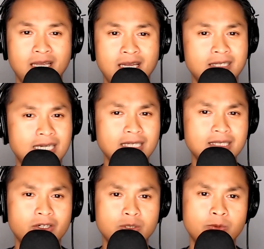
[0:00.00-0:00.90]
Tiles can
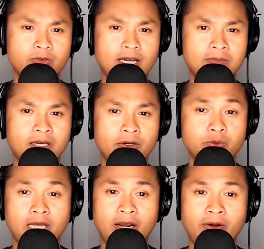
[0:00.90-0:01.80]
also provide players with
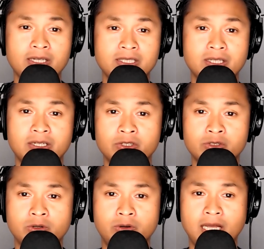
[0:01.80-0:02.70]
areas to
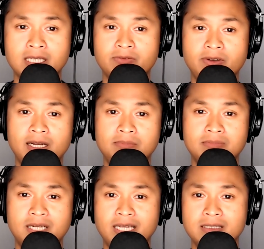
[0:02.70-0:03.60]
control and develop,
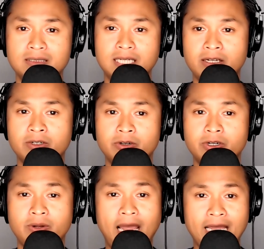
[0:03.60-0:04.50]
like in Takenoko
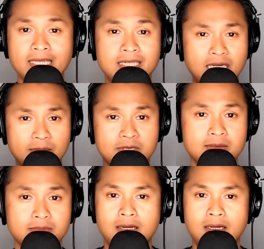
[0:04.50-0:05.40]
and Eclipse.
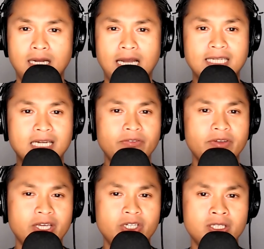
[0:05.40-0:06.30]

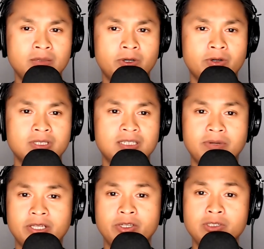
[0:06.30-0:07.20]
Identification components have been
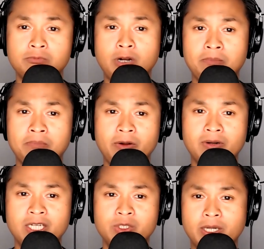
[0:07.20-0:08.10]
used primarily
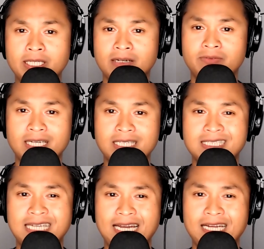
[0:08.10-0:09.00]
to identify
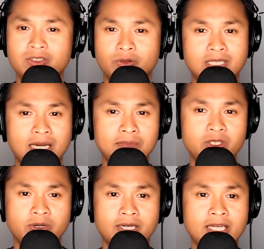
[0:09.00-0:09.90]
status or
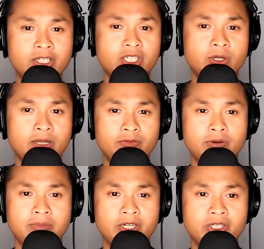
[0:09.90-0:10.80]
demonstrate and show
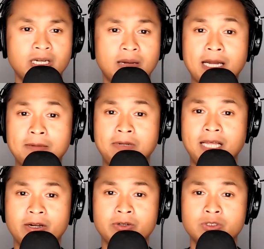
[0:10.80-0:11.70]
information about
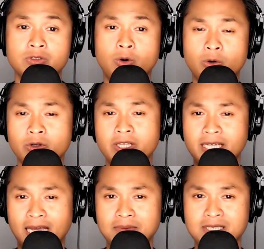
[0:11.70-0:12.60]
players or the
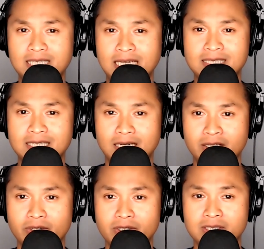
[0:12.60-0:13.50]
game state to
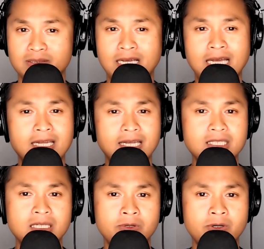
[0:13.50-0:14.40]
others. These
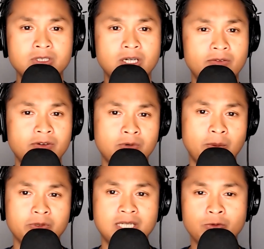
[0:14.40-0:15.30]
components often
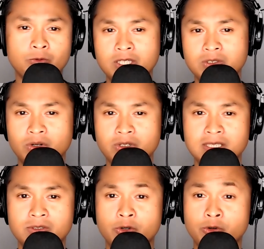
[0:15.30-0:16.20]
represent resources or
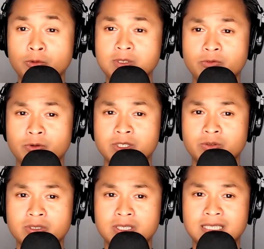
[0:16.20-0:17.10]
groups of
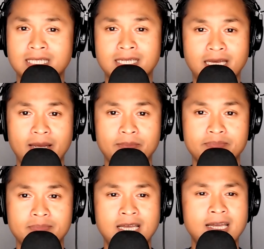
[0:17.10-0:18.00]
resources in the game.
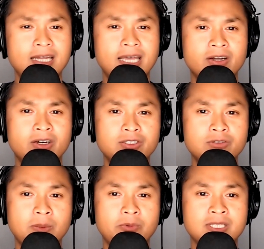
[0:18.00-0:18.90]
They can also
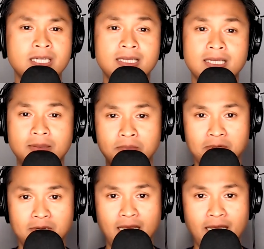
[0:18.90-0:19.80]
represent the
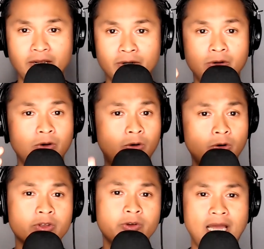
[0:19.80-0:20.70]
player or
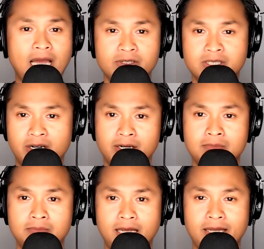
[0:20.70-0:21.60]
their avatar in
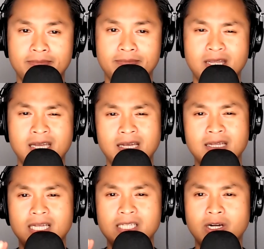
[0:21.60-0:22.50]
play.
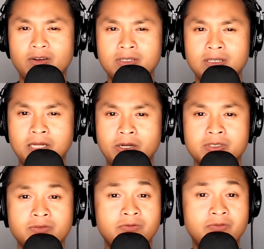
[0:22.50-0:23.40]
These are often the player's
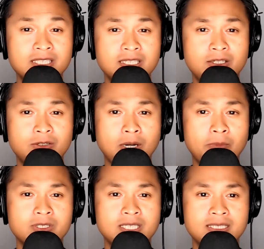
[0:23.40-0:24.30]
physical
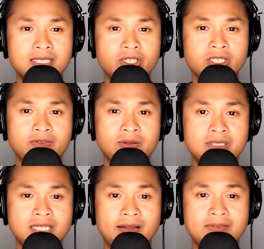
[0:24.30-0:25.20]
representation of
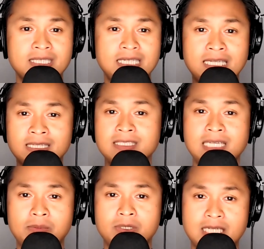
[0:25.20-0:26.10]
themselves in the
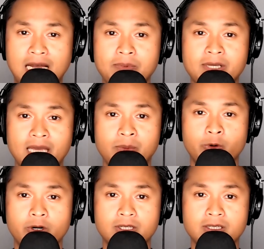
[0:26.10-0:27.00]
tabletop game
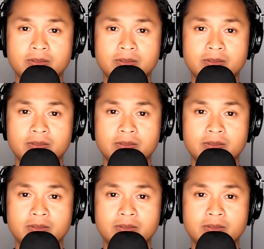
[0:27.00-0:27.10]
world.